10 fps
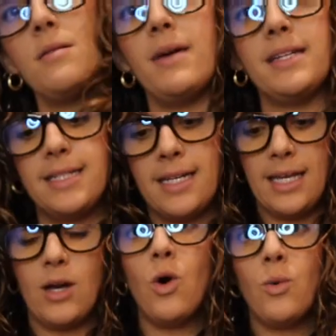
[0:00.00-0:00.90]

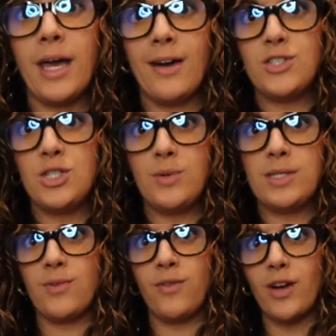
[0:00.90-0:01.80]
basically all we have to do
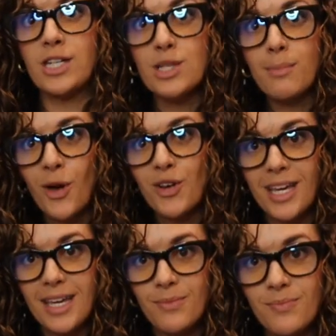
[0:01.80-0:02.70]
is refresh the
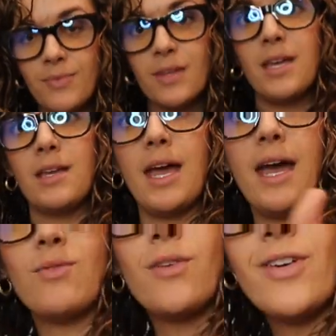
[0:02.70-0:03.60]
pony
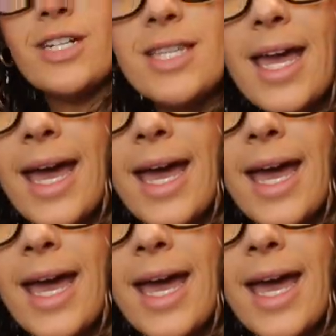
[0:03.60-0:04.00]
and refresh the